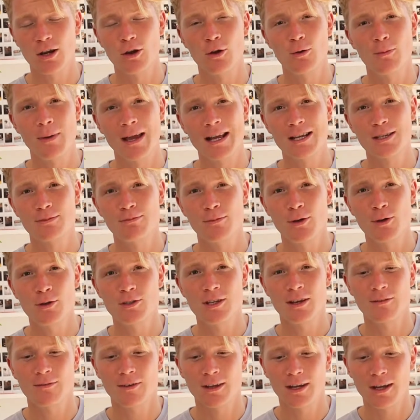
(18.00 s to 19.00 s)
who makes
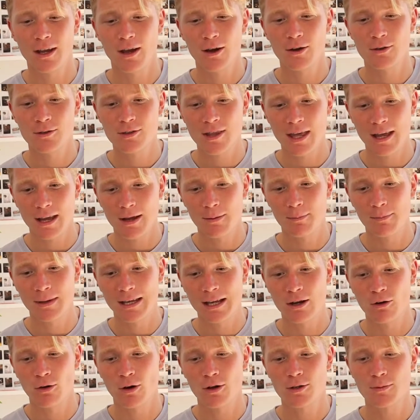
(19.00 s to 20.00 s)
music videos that can be
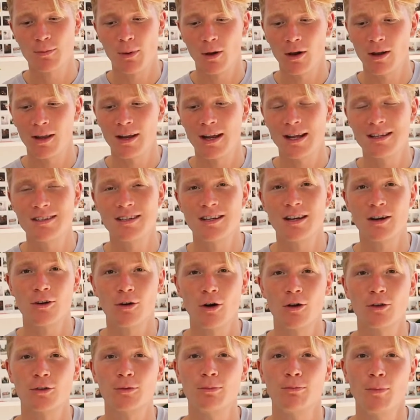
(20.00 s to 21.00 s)
cross-pollinated
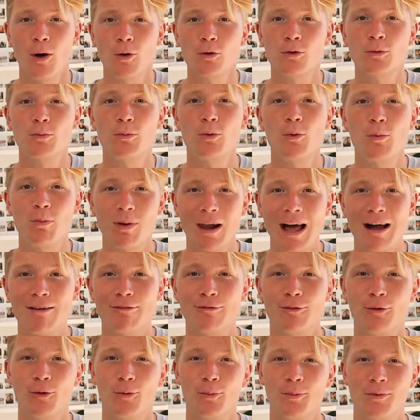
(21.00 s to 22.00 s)
across multiple
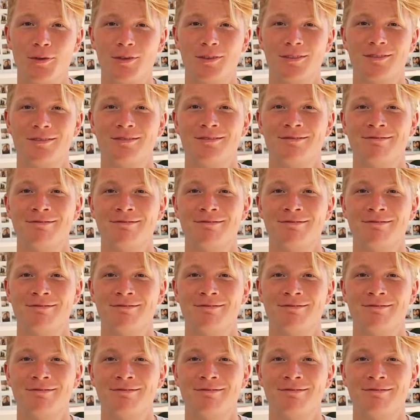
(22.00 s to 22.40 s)
platforms.